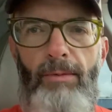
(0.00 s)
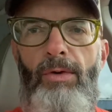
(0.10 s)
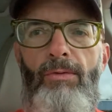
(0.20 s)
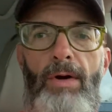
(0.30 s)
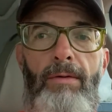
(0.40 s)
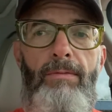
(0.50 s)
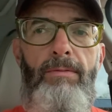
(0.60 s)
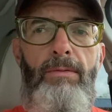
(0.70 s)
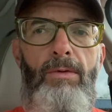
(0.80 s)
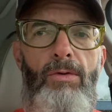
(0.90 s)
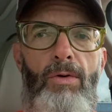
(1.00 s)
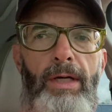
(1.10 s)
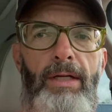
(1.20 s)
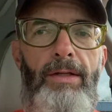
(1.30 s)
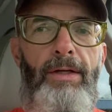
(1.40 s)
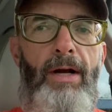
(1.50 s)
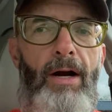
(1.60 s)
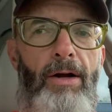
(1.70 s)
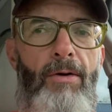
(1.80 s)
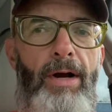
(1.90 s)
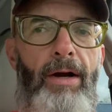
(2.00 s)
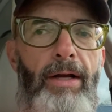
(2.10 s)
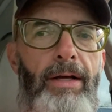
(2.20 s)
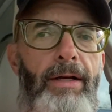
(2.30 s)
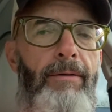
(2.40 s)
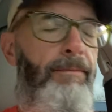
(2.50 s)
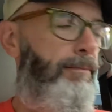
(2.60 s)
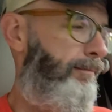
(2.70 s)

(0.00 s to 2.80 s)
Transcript: We'll run quick into the cargo area here.